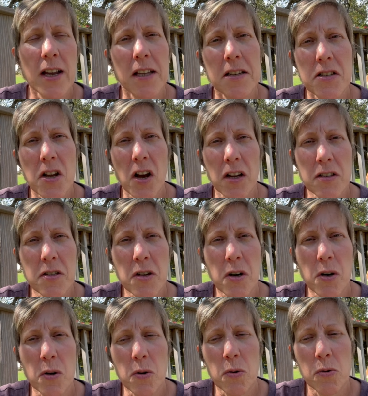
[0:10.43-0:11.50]
it is
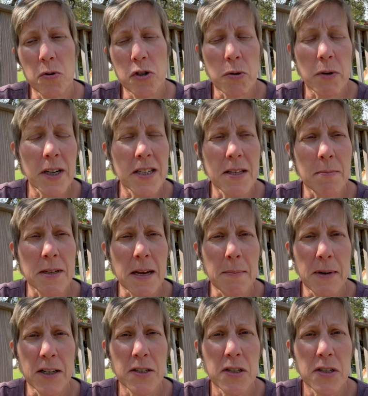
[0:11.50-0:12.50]
also shorty September.